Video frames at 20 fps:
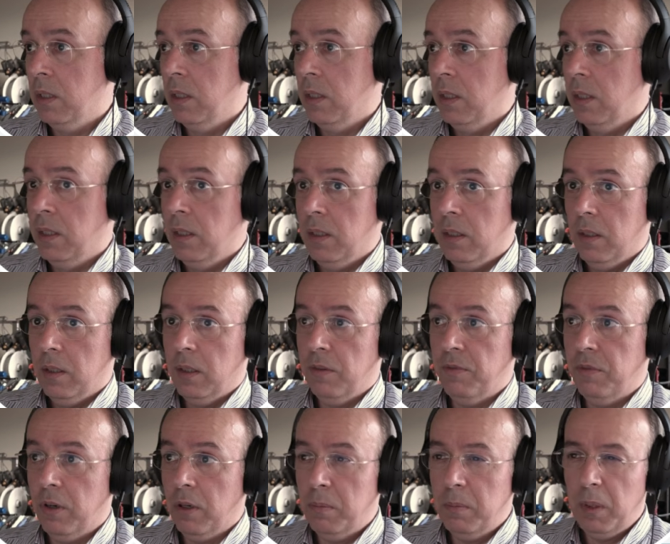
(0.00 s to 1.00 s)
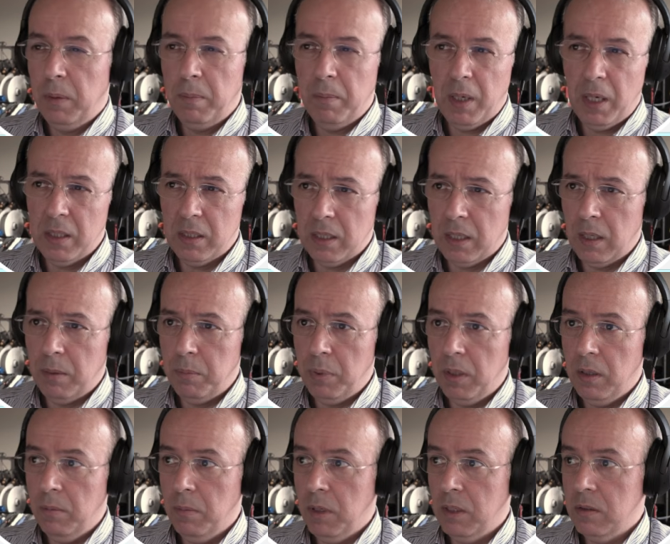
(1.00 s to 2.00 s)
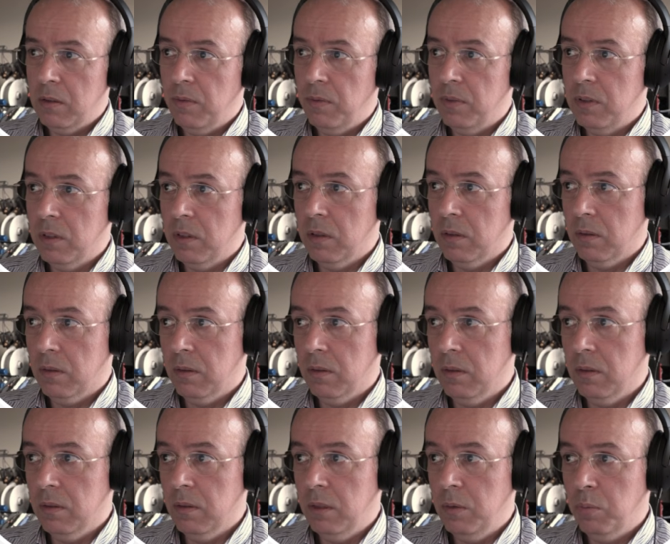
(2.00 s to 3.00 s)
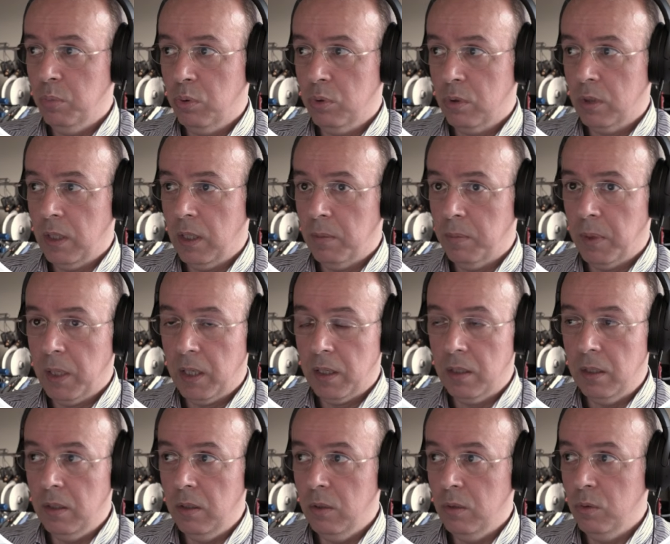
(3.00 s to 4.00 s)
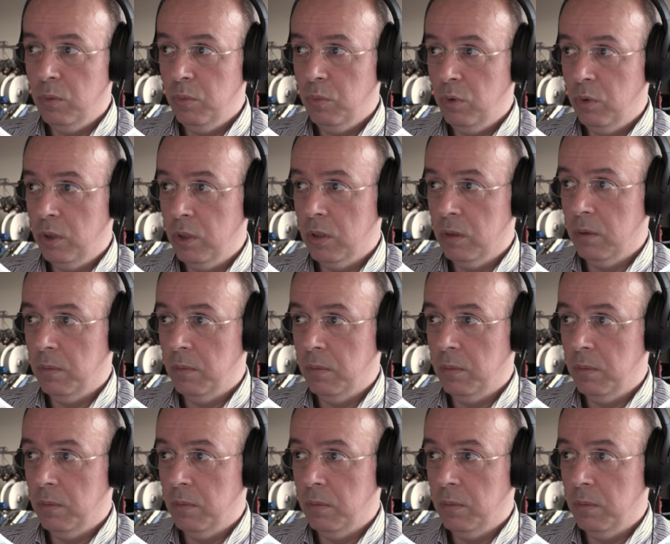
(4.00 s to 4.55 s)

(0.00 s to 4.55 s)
the fastest and most efficient way to import the model is through the